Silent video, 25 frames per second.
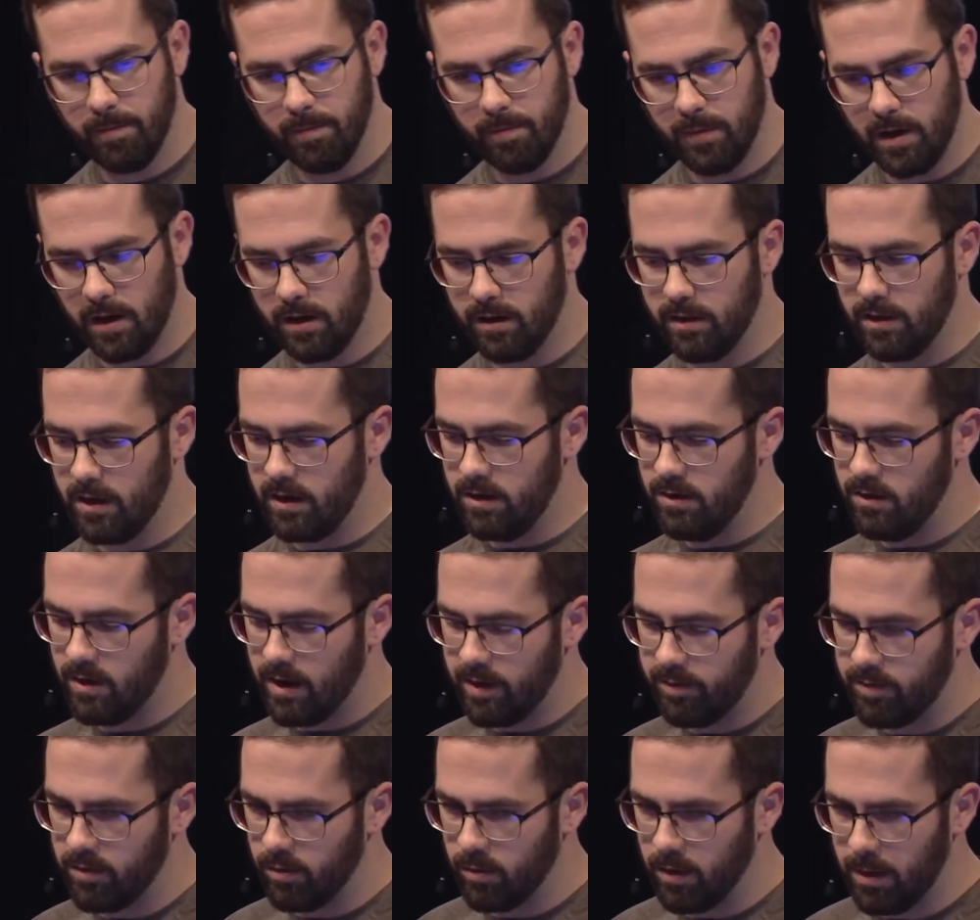Now, and then you
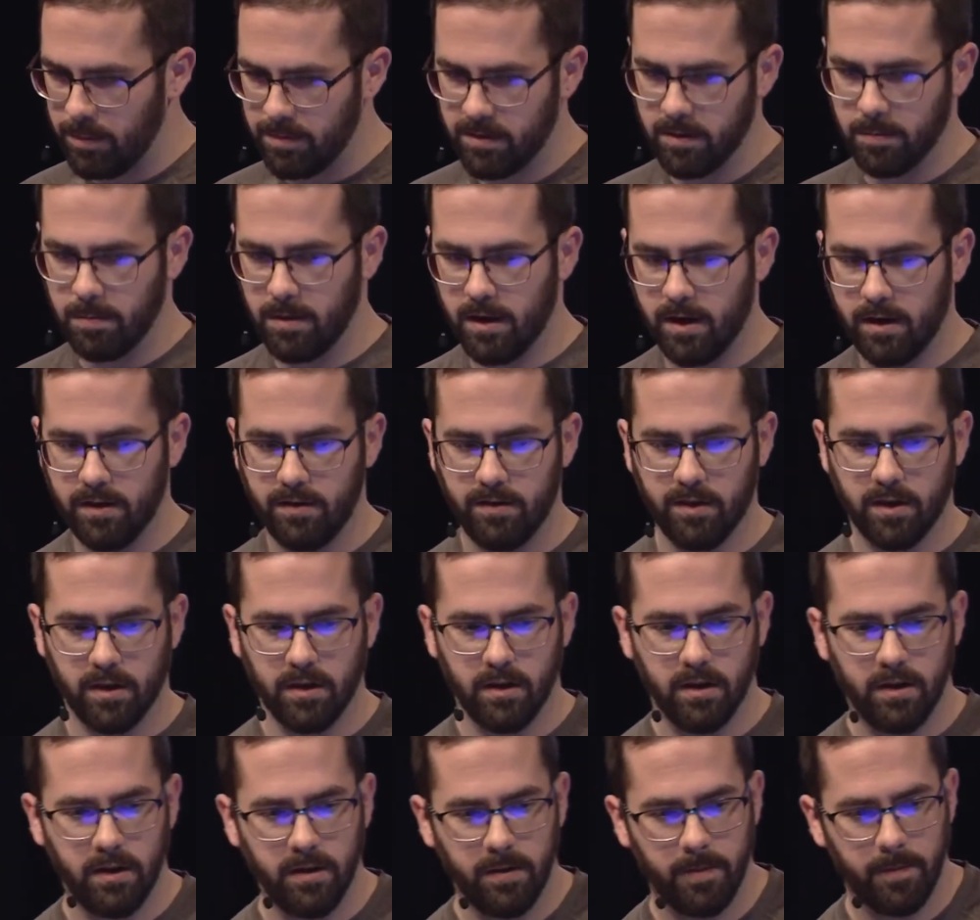have the web supply chain.
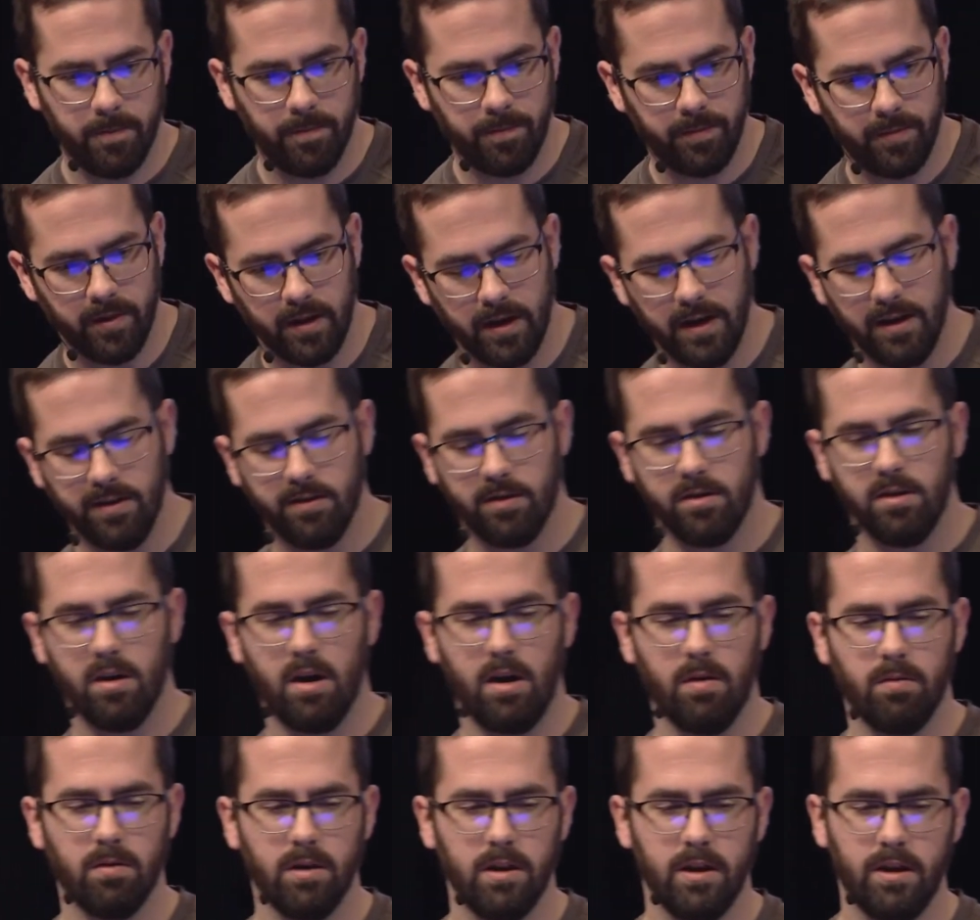It's
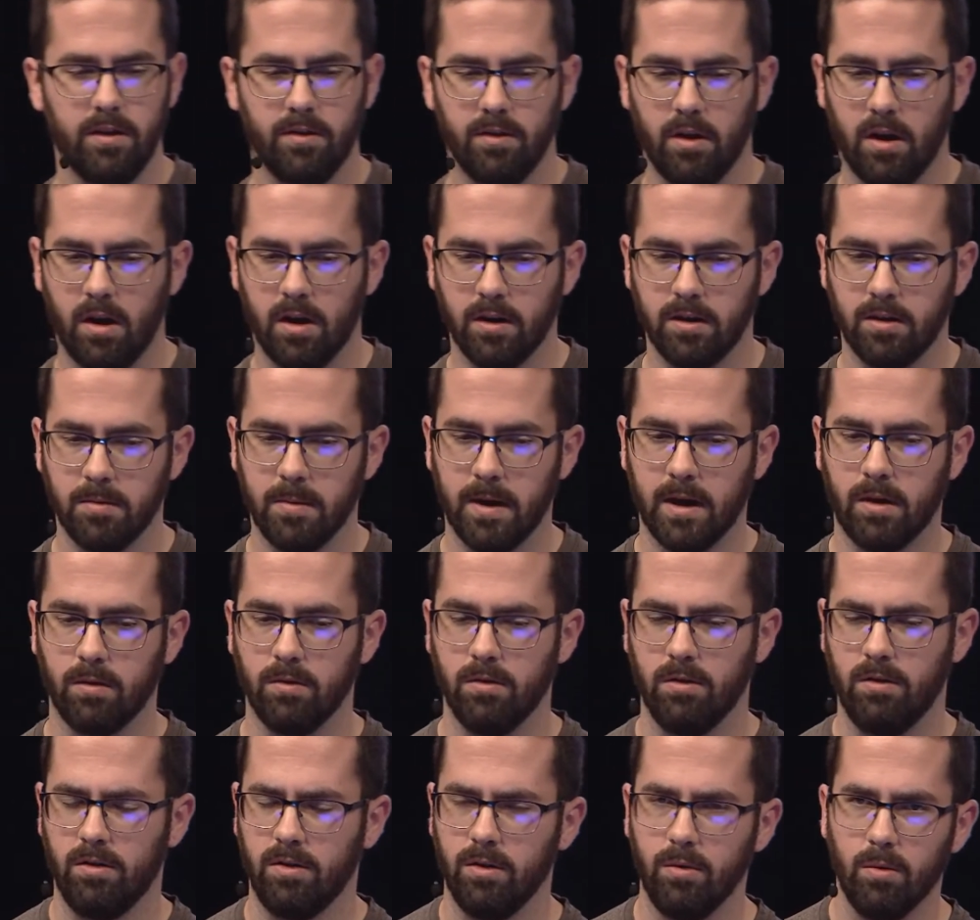not really talked about
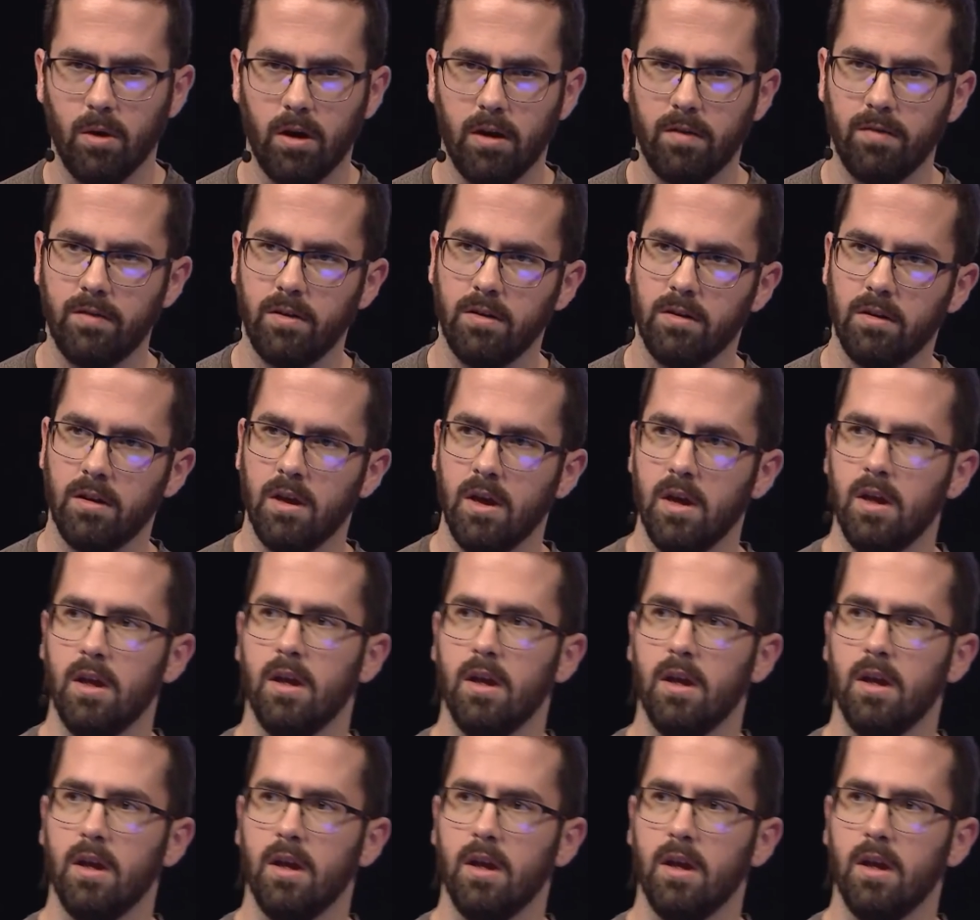too often.